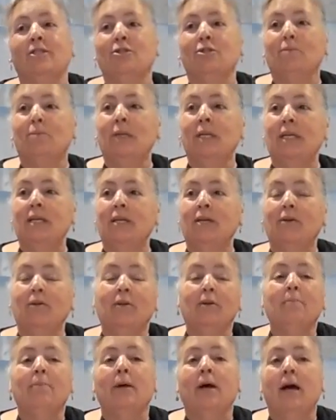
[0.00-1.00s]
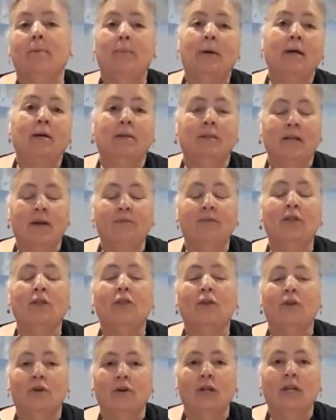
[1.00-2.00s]
she'll be here in about, about
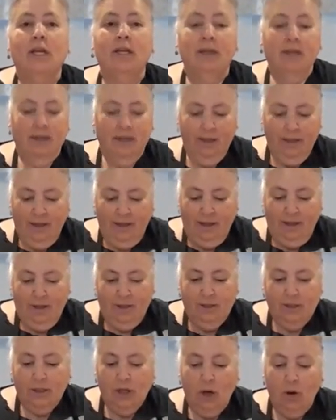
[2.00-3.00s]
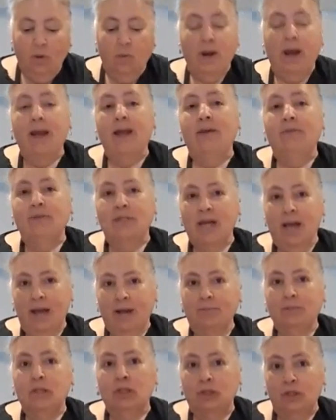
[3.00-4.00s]
11.30. So I have
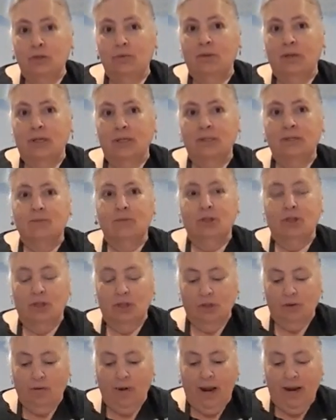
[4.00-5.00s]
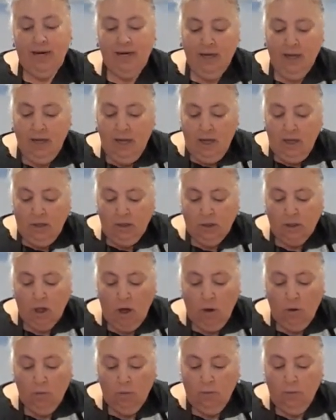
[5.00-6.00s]
time to do this, which is great.
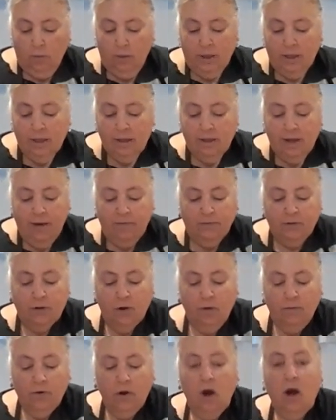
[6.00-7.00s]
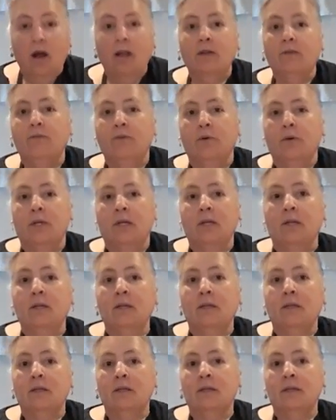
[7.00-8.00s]
So with the leftover olive oil
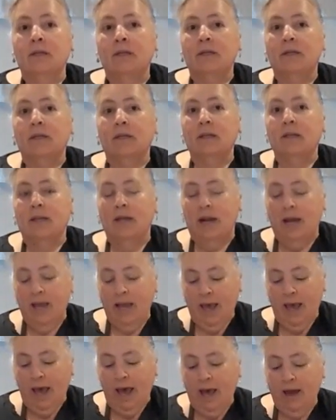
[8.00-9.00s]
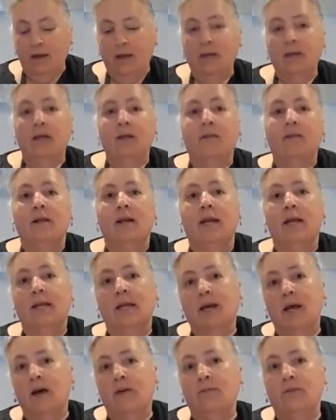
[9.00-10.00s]
that I had, that I
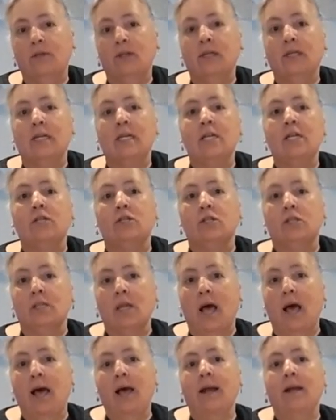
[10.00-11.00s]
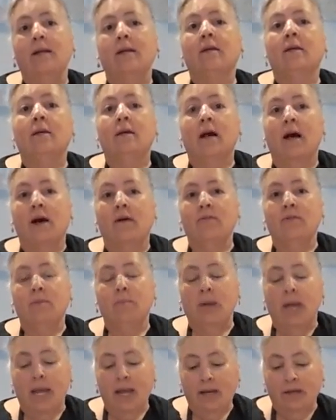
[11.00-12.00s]
covered each side of the
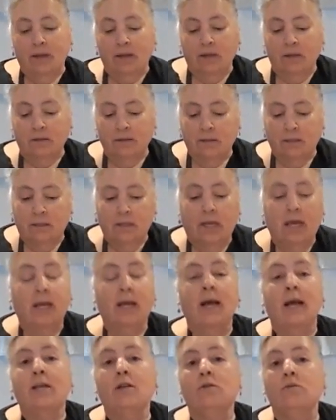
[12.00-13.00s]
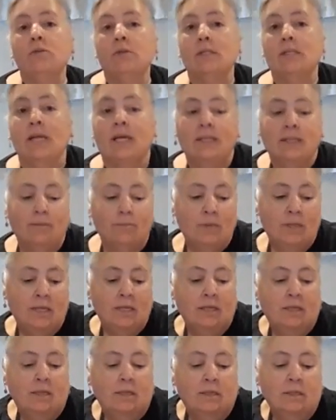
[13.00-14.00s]
bagels, and I use
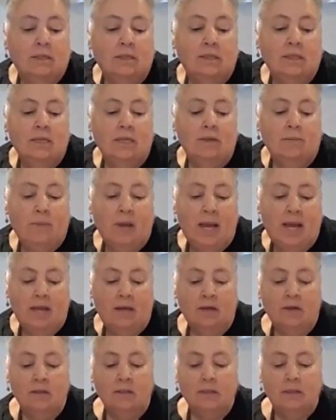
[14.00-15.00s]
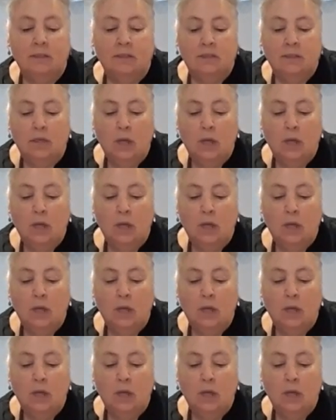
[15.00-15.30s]
sesame seed bagels,